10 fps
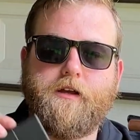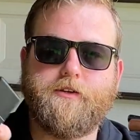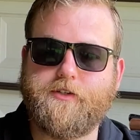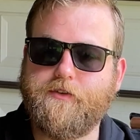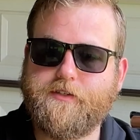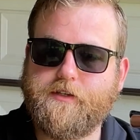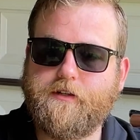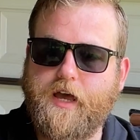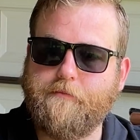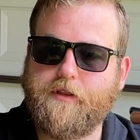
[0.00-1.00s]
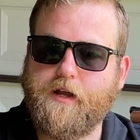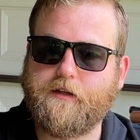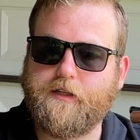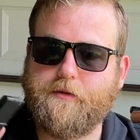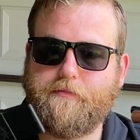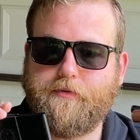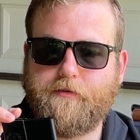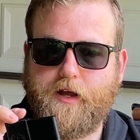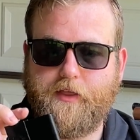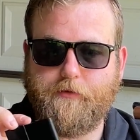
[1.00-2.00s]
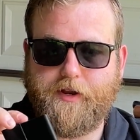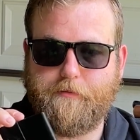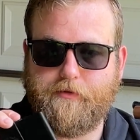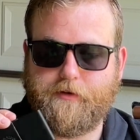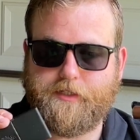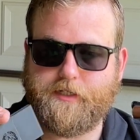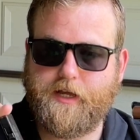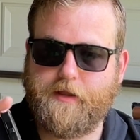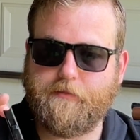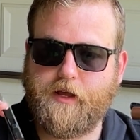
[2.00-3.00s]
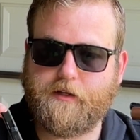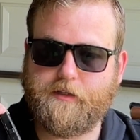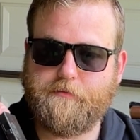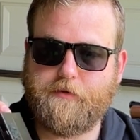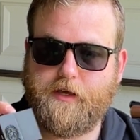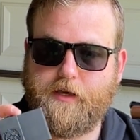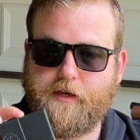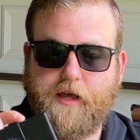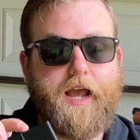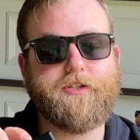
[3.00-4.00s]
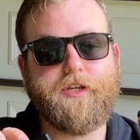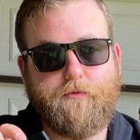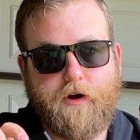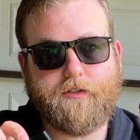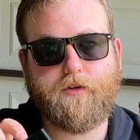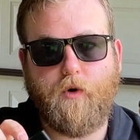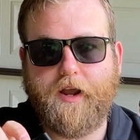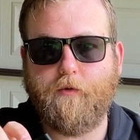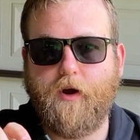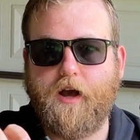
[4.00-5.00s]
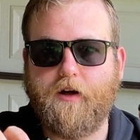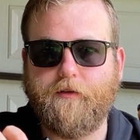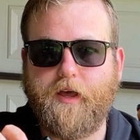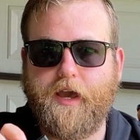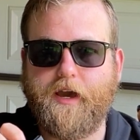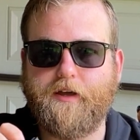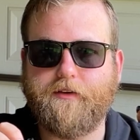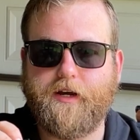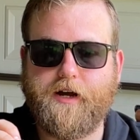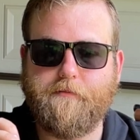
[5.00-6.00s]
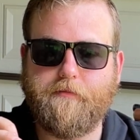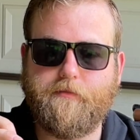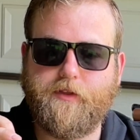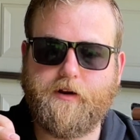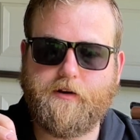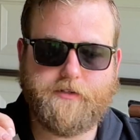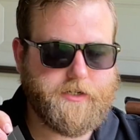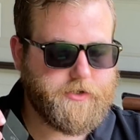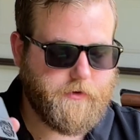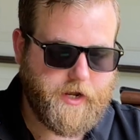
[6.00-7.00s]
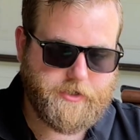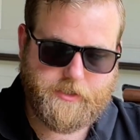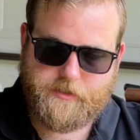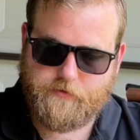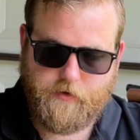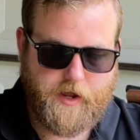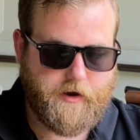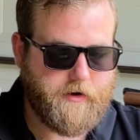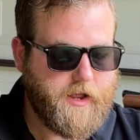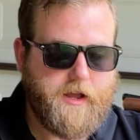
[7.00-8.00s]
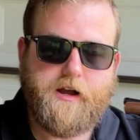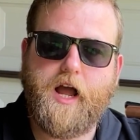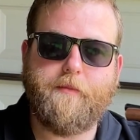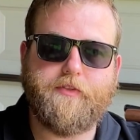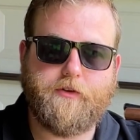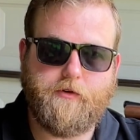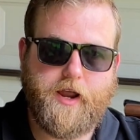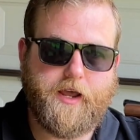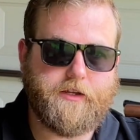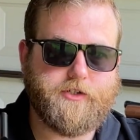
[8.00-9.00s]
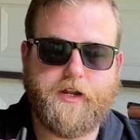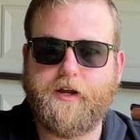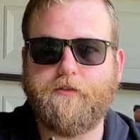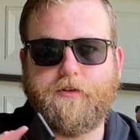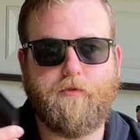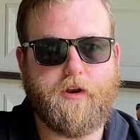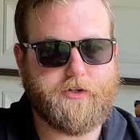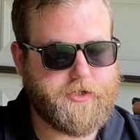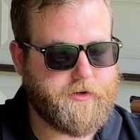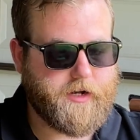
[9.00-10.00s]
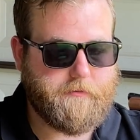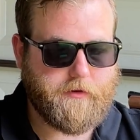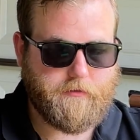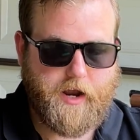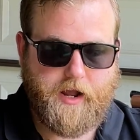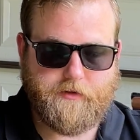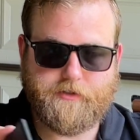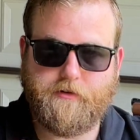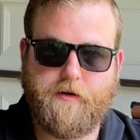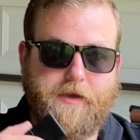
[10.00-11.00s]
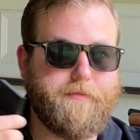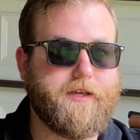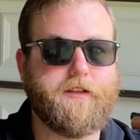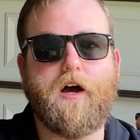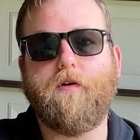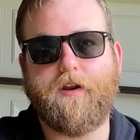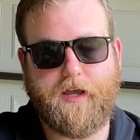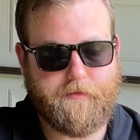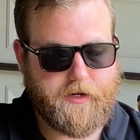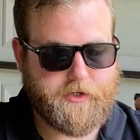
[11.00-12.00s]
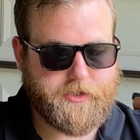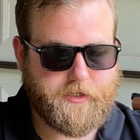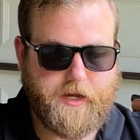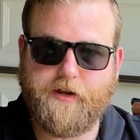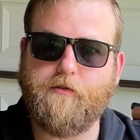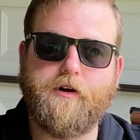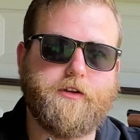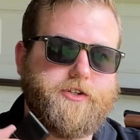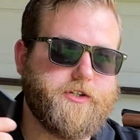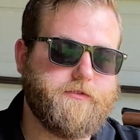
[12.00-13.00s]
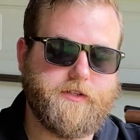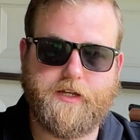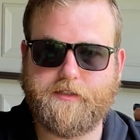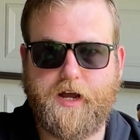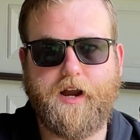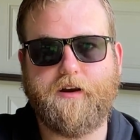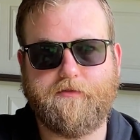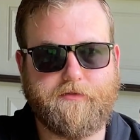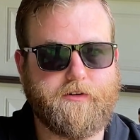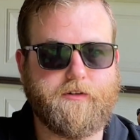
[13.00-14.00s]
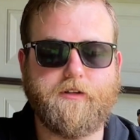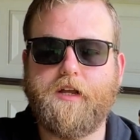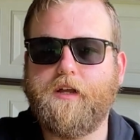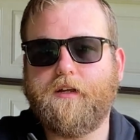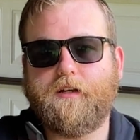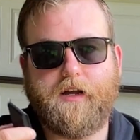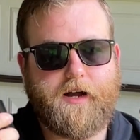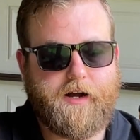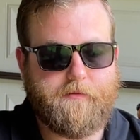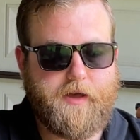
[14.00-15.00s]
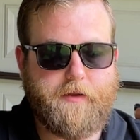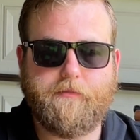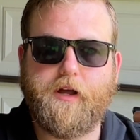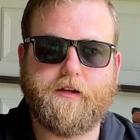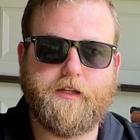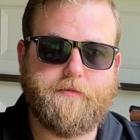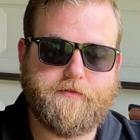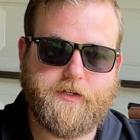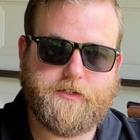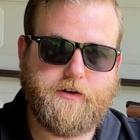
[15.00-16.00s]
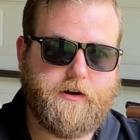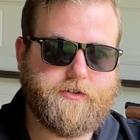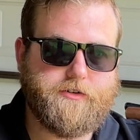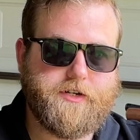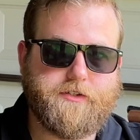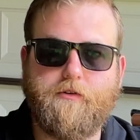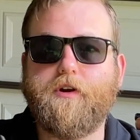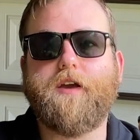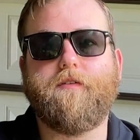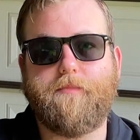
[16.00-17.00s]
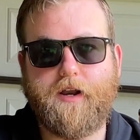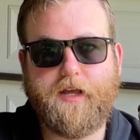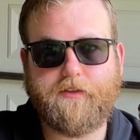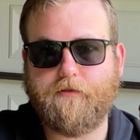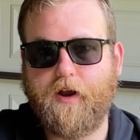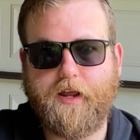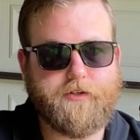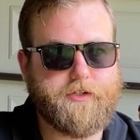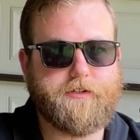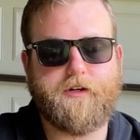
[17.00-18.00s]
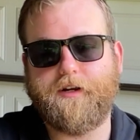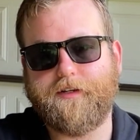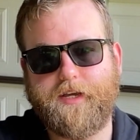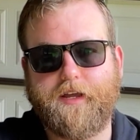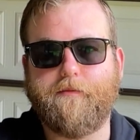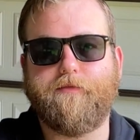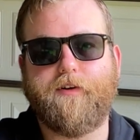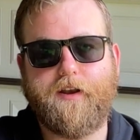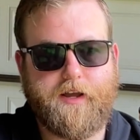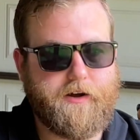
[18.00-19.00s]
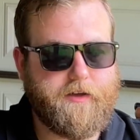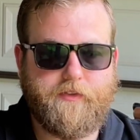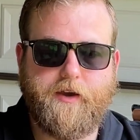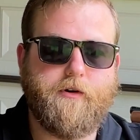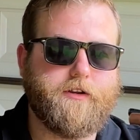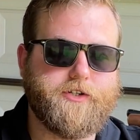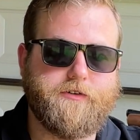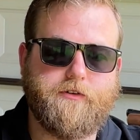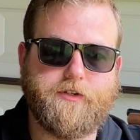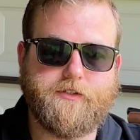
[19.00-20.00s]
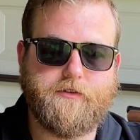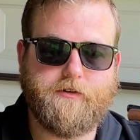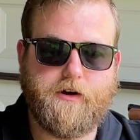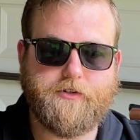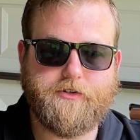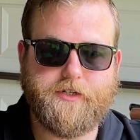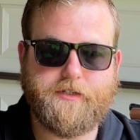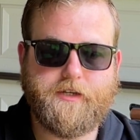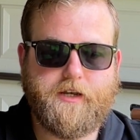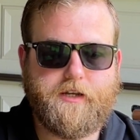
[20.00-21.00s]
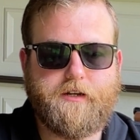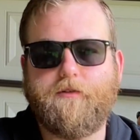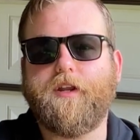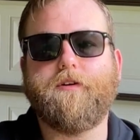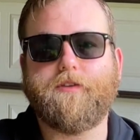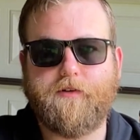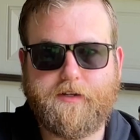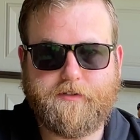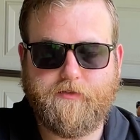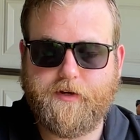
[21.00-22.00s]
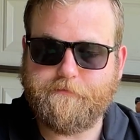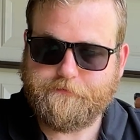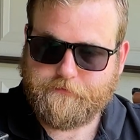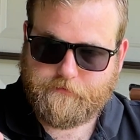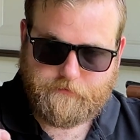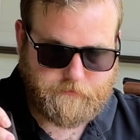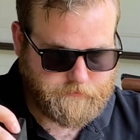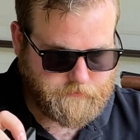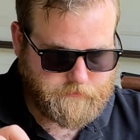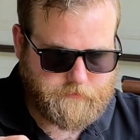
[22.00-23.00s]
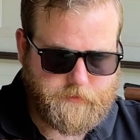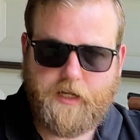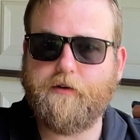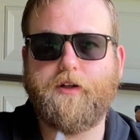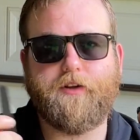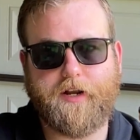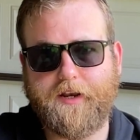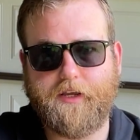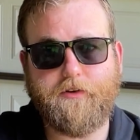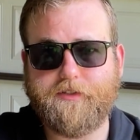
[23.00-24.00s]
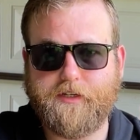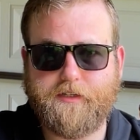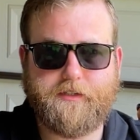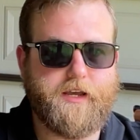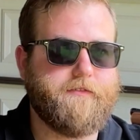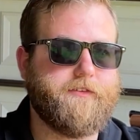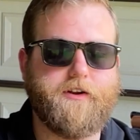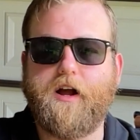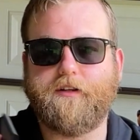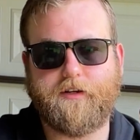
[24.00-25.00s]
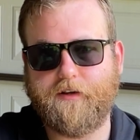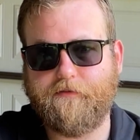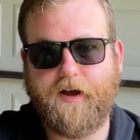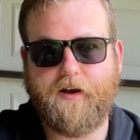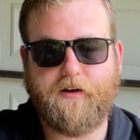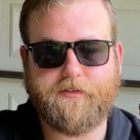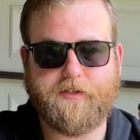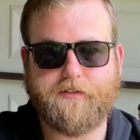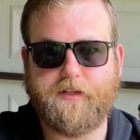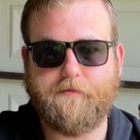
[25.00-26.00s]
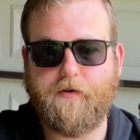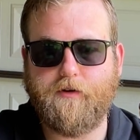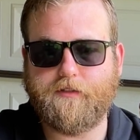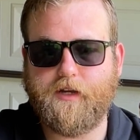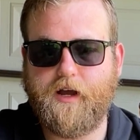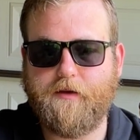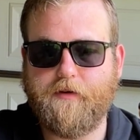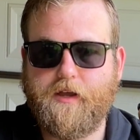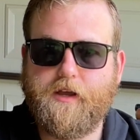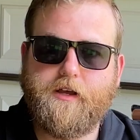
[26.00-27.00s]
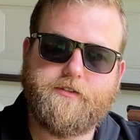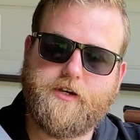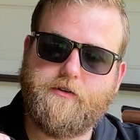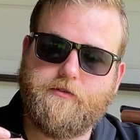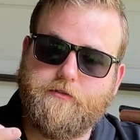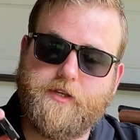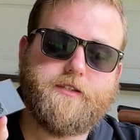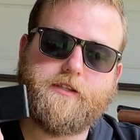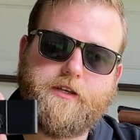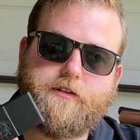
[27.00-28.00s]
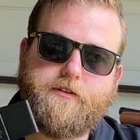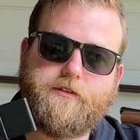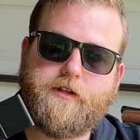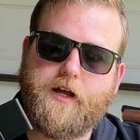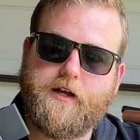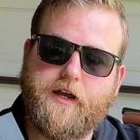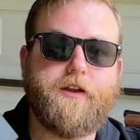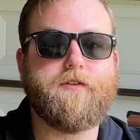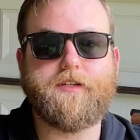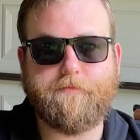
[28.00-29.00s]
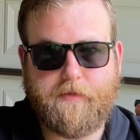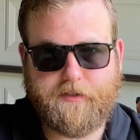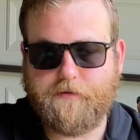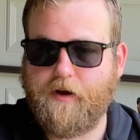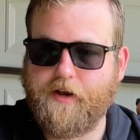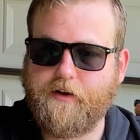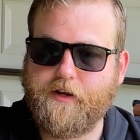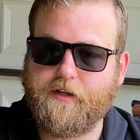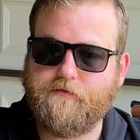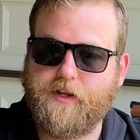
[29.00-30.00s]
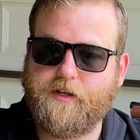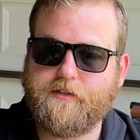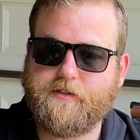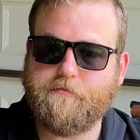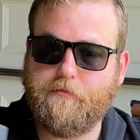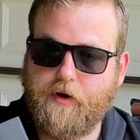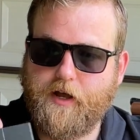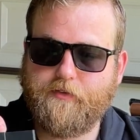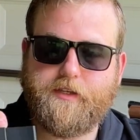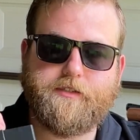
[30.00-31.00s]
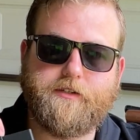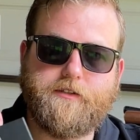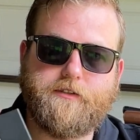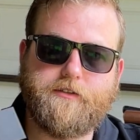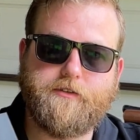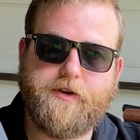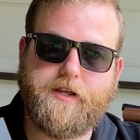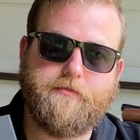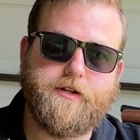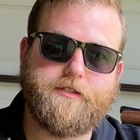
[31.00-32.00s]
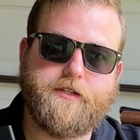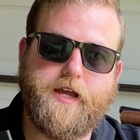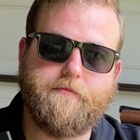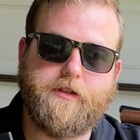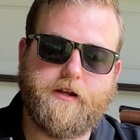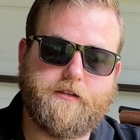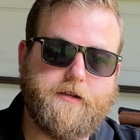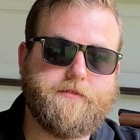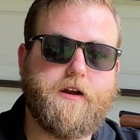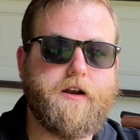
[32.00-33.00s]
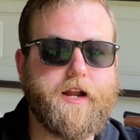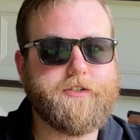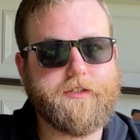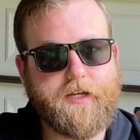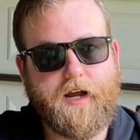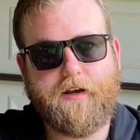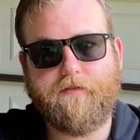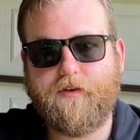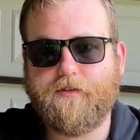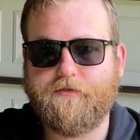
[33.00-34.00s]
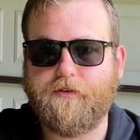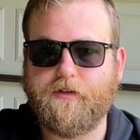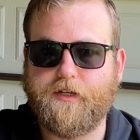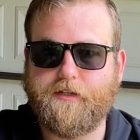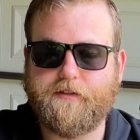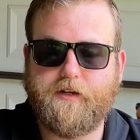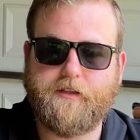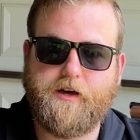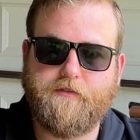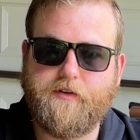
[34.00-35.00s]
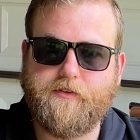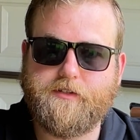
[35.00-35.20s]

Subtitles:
So this little Enbloc clip, 3D printed Enbloc clip, actually worked quite well. And there are situations where I'm at the range and I only want to shoot a couple rounds, or I may be low on ammunition. I don't want to shoot the entire full Enbloc clip of 6 cartridges. Or you have a buddy at the range, or you're taking a friend out and they want to shoot only 2 cartridges. What do you do with the rest of them? Well, they're kind of useless if you're not going to fire all 6 of them at one time. So these little, I know it's a minor inconvenience, but these little 3D printed Enbloc clips are actually kind of useful in a lot of different